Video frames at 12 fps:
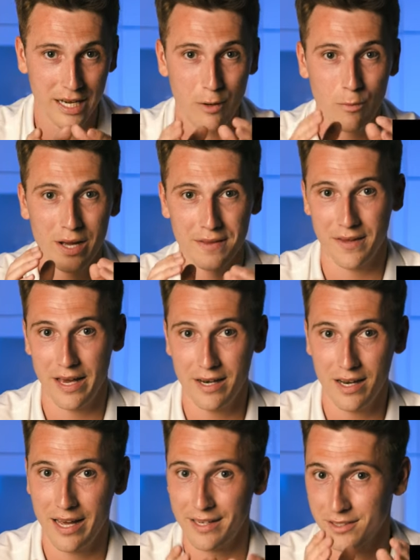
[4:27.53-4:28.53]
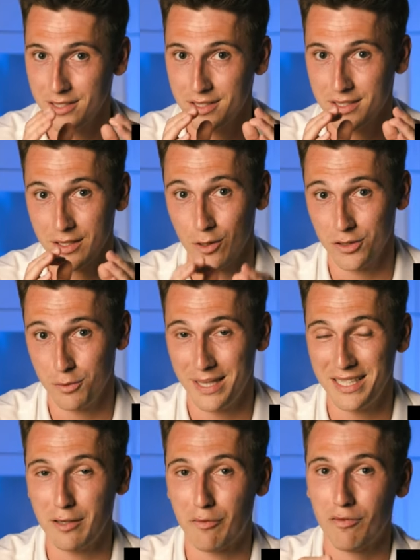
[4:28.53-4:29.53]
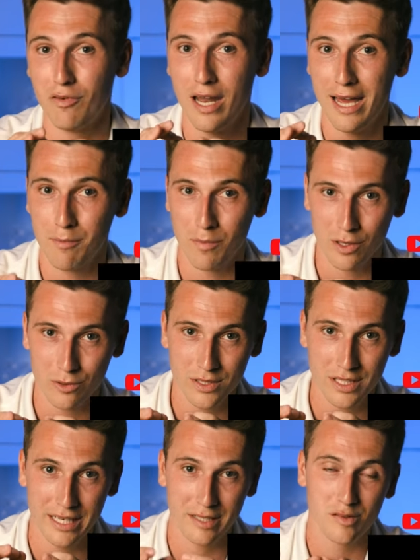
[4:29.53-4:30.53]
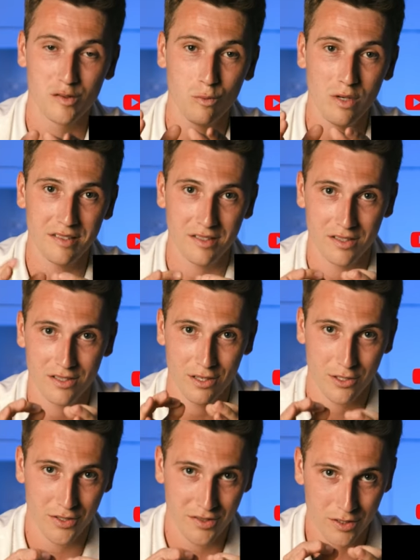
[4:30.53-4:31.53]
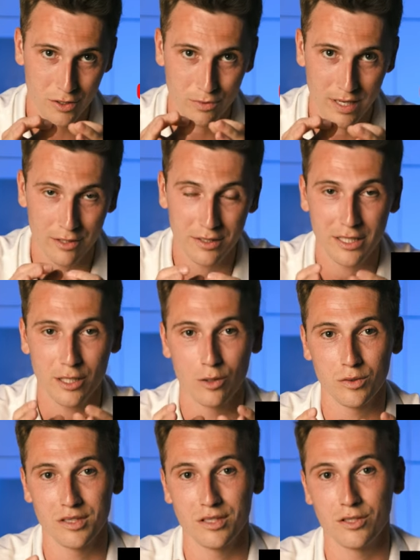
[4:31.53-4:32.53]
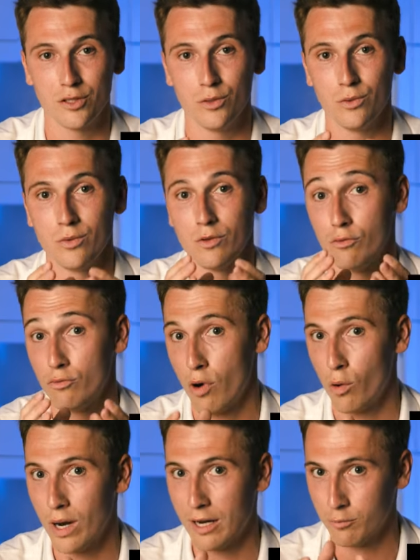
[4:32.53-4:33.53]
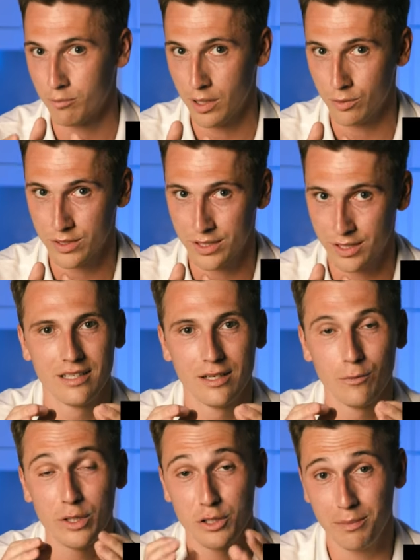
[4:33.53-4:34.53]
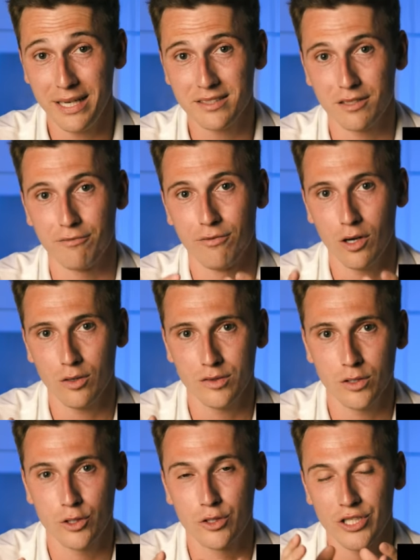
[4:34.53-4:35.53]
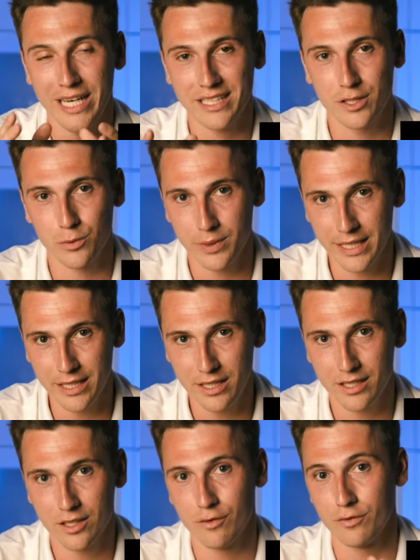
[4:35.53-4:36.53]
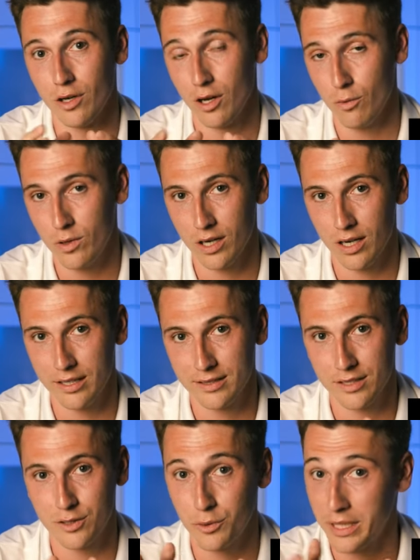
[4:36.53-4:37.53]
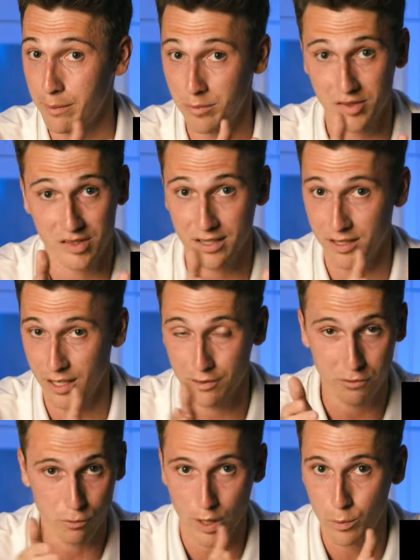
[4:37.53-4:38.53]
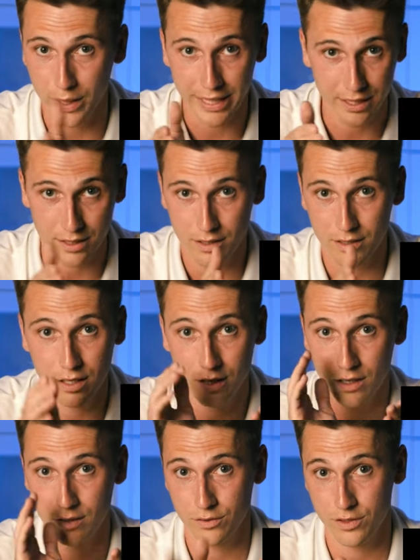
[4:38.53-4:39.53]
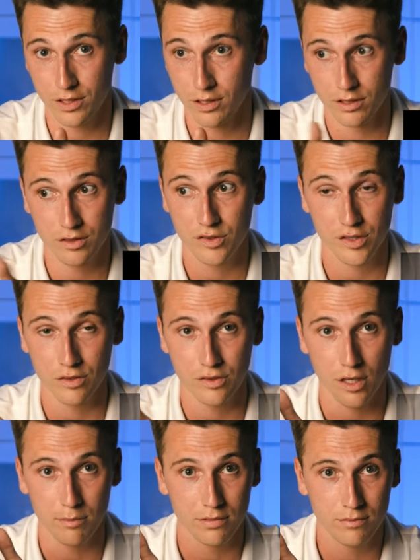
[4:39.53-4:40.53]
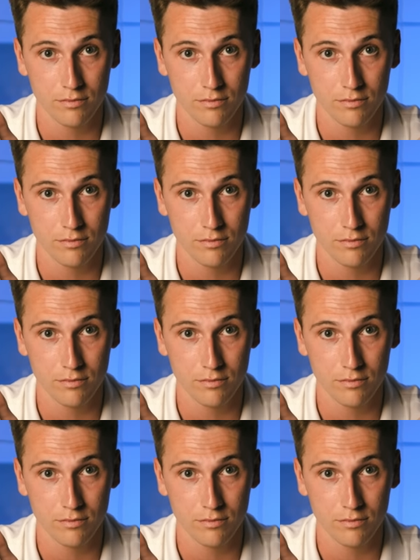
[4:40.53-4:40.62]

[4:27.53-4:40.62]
where it then enters an automatic flare mode, and as soon as it touches the ground it goes into rollout mode, which means it follows the trajectory of the localizer to keep the center line of the runway till still stop.